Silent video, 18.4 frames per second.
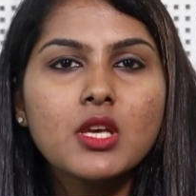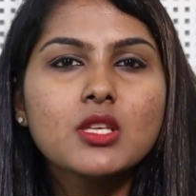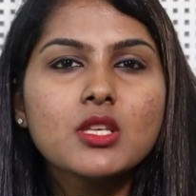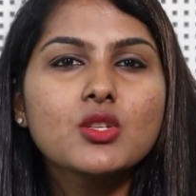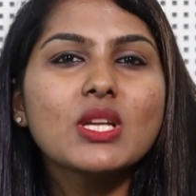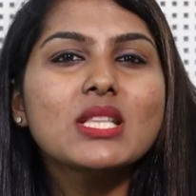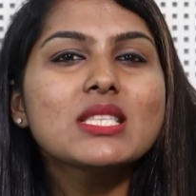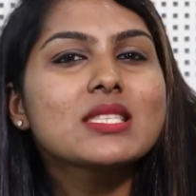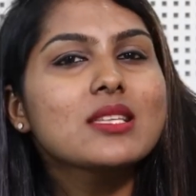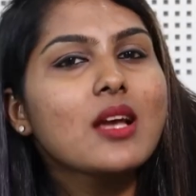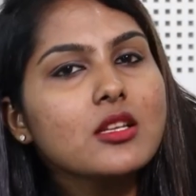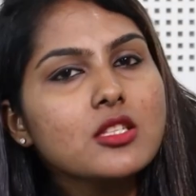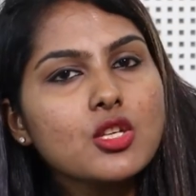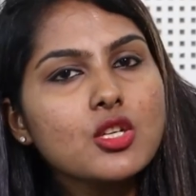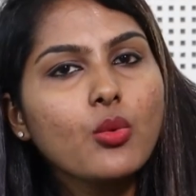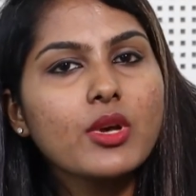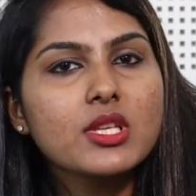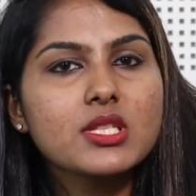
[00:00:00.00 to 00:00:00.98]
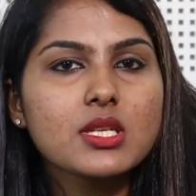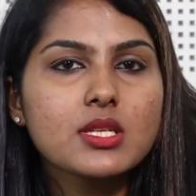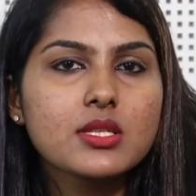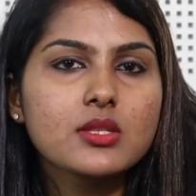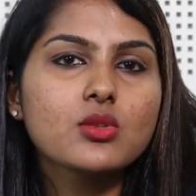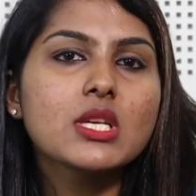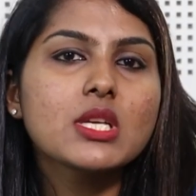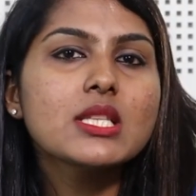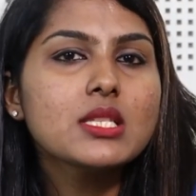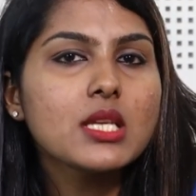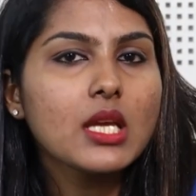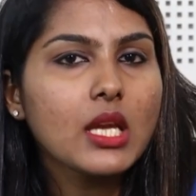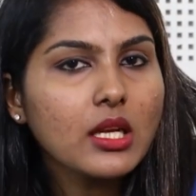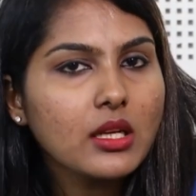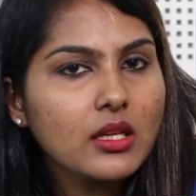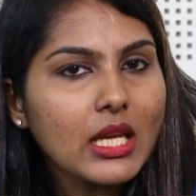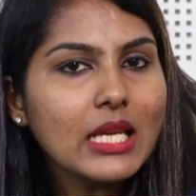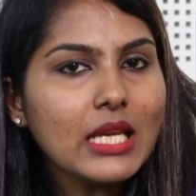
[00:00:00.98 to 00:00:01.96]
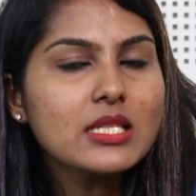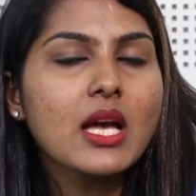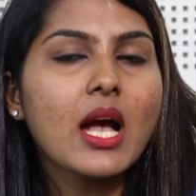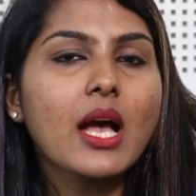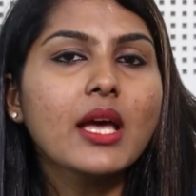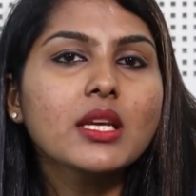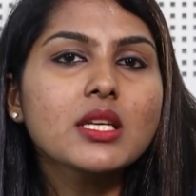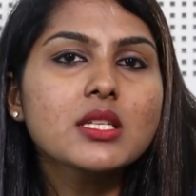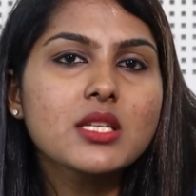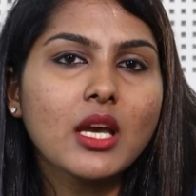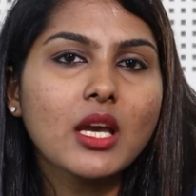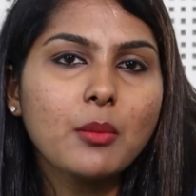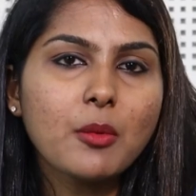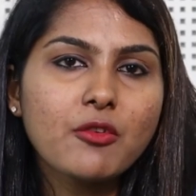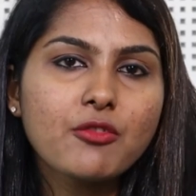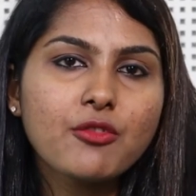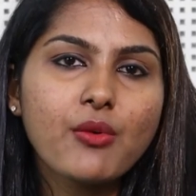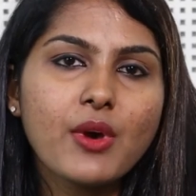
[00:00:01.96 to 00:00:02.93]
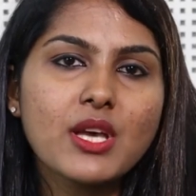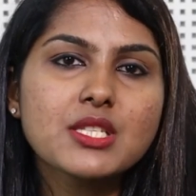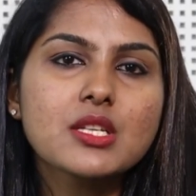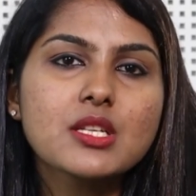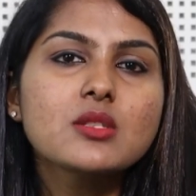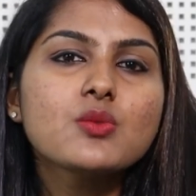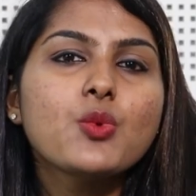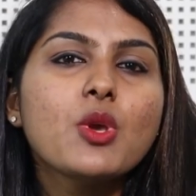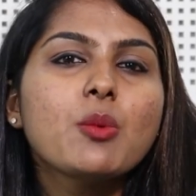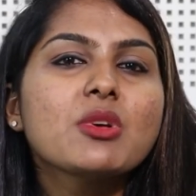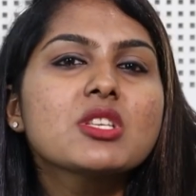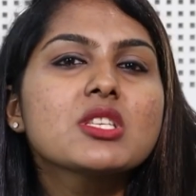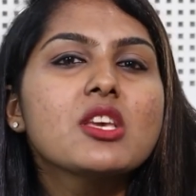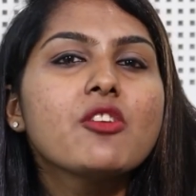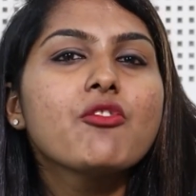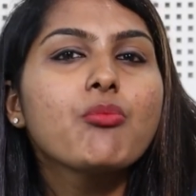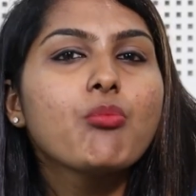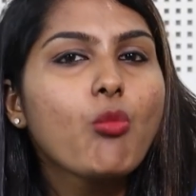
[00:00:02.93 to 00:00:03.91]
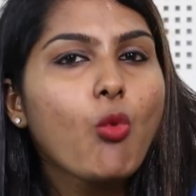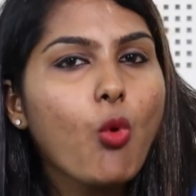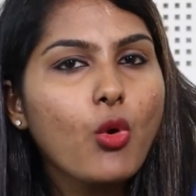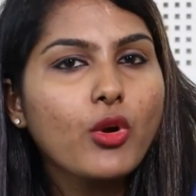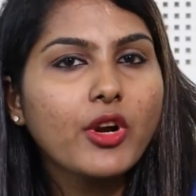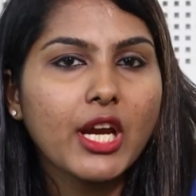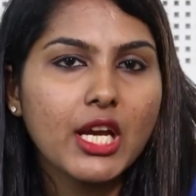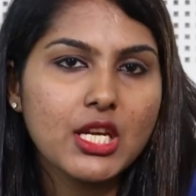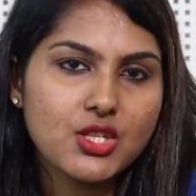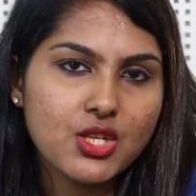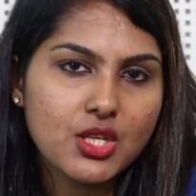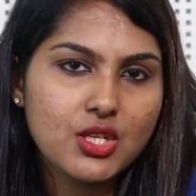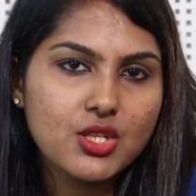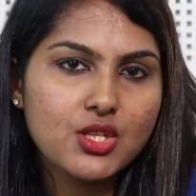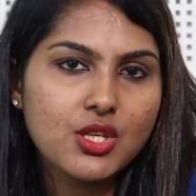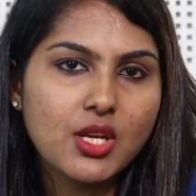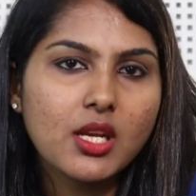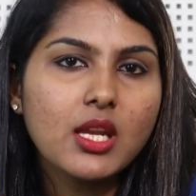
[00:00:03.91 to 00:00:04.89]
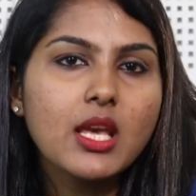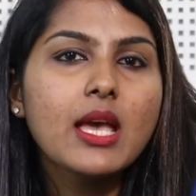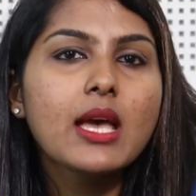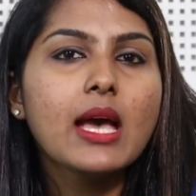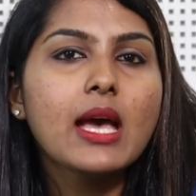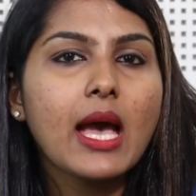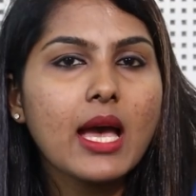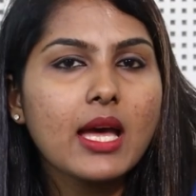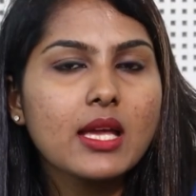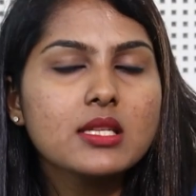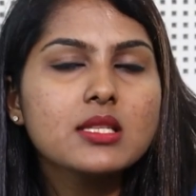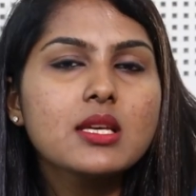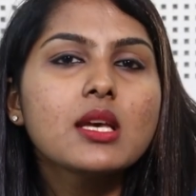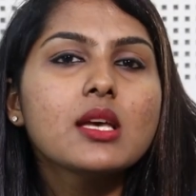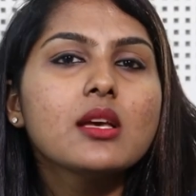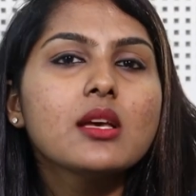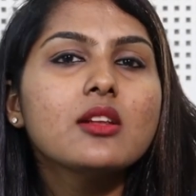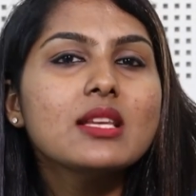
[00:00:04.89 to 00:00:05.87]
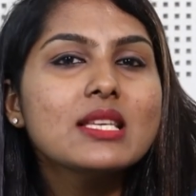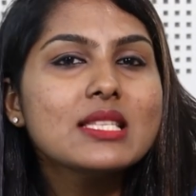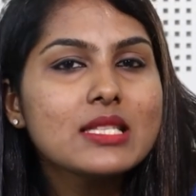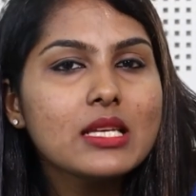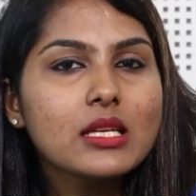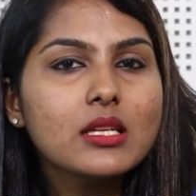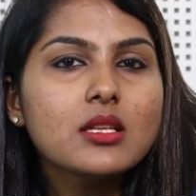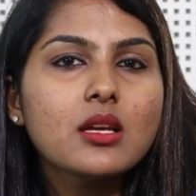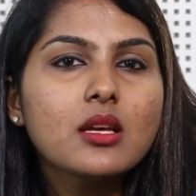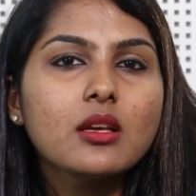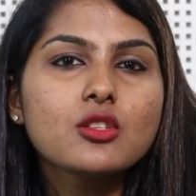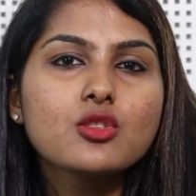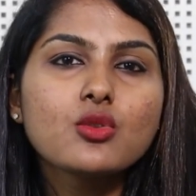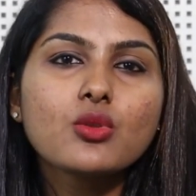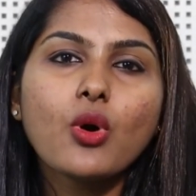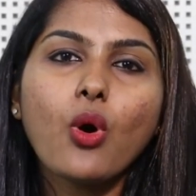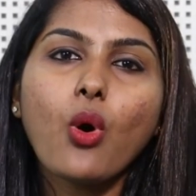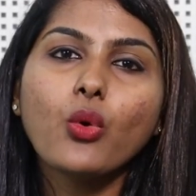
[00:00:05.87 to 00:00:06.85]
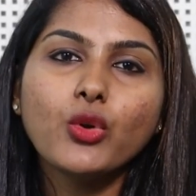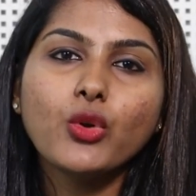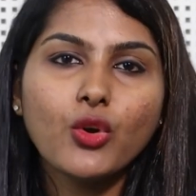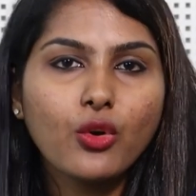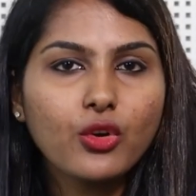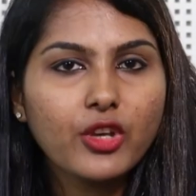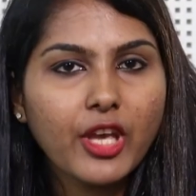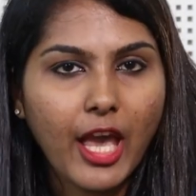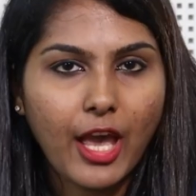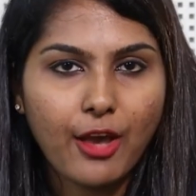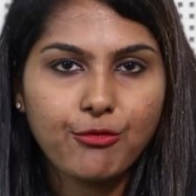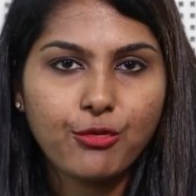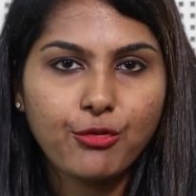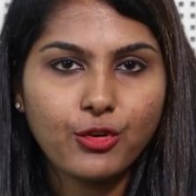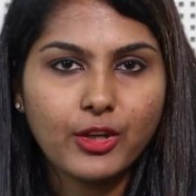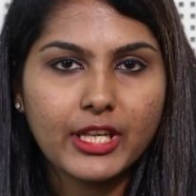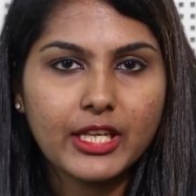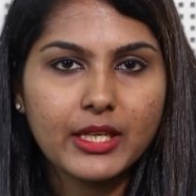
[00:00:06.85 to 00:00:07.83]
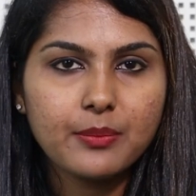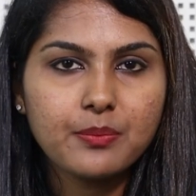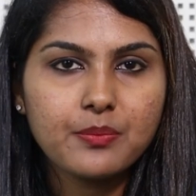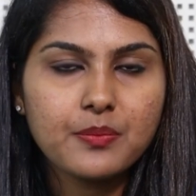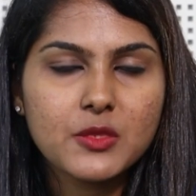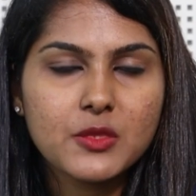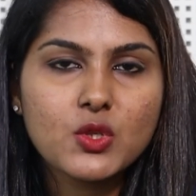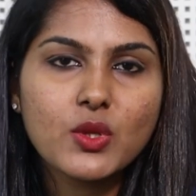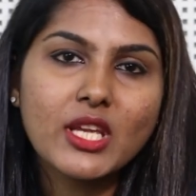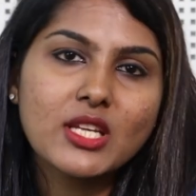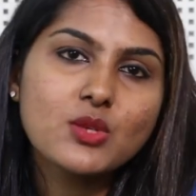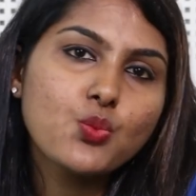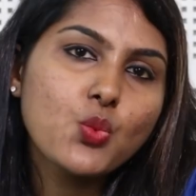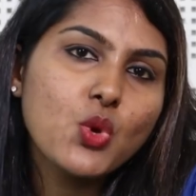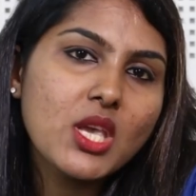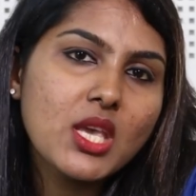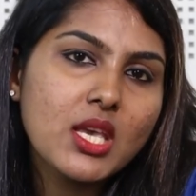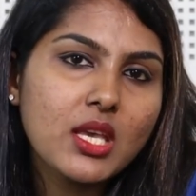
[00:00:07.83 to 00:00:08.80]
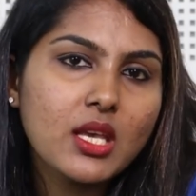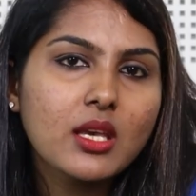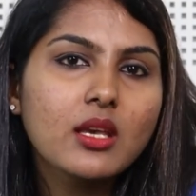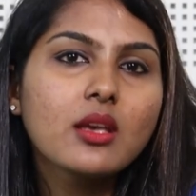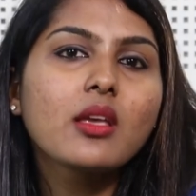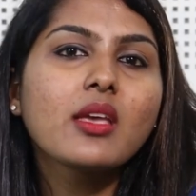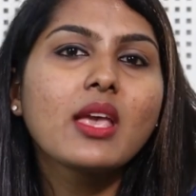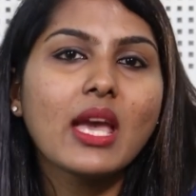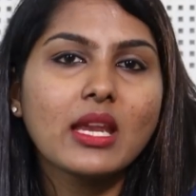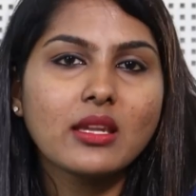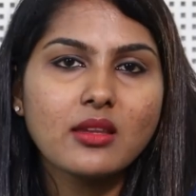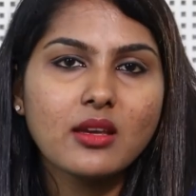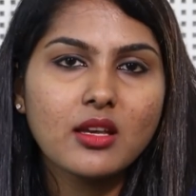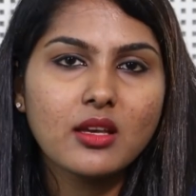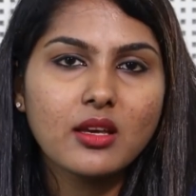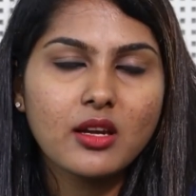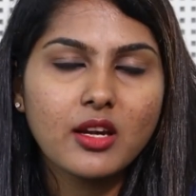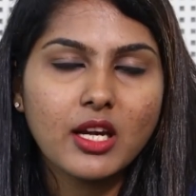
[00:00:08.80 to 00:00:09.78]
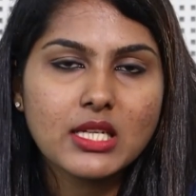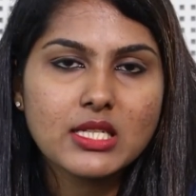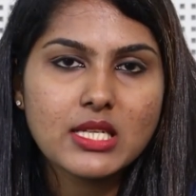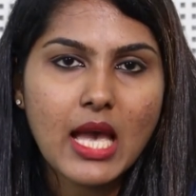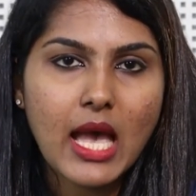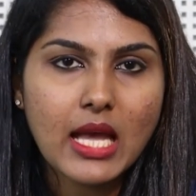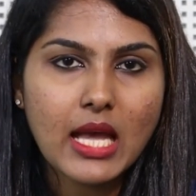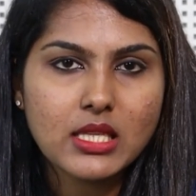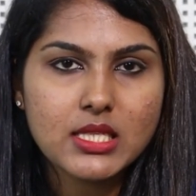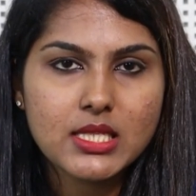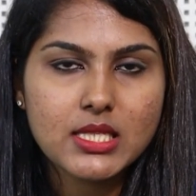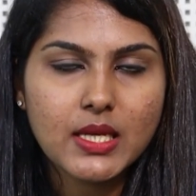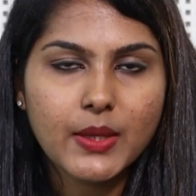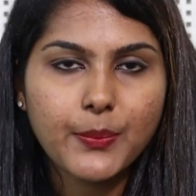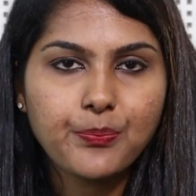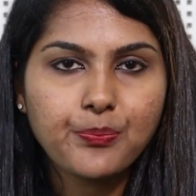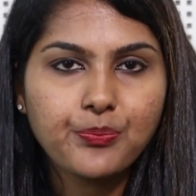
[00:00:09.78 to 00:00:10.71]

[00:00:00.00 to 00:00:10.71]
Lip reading: So in such questions, in indirect type of questions, we must give more attention and listen to the audio carefully so that we get the correct answer.